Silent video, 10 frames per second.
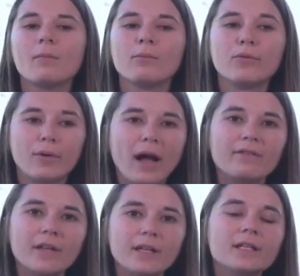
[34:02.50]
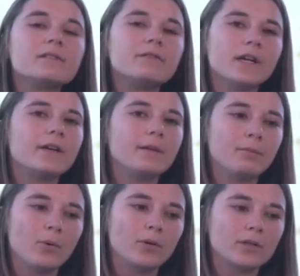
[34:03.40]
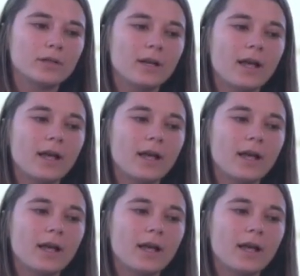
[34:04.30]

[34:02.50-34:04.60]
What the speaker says: private is very important